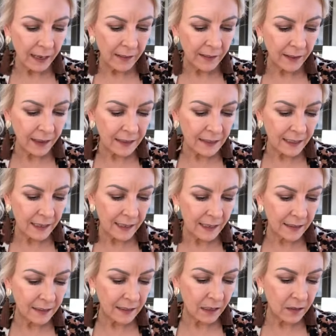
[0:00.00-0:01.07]
And that's
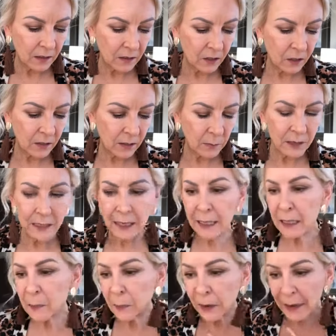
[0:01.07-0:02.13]
it. I'll do some
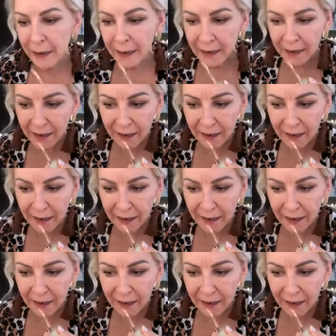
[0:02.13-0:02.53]
setting spray.